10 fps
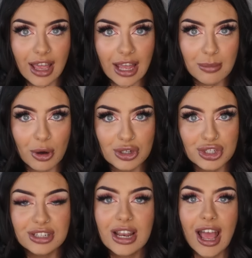and
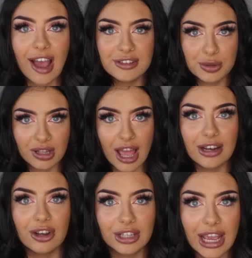emotion have to align
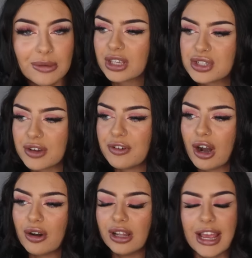okay so
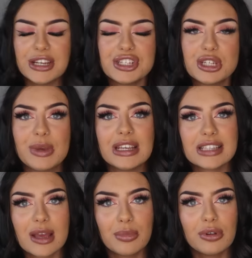for a relationship
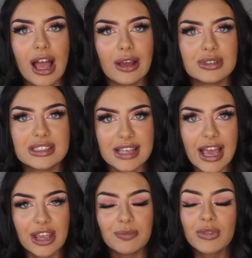example i would
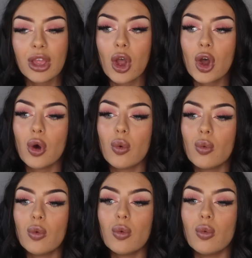say
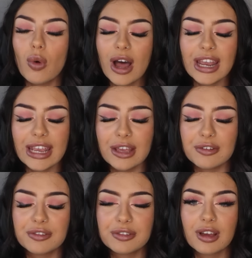what
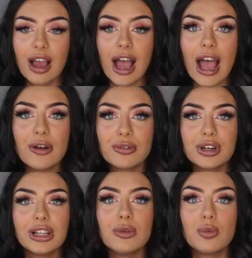if I really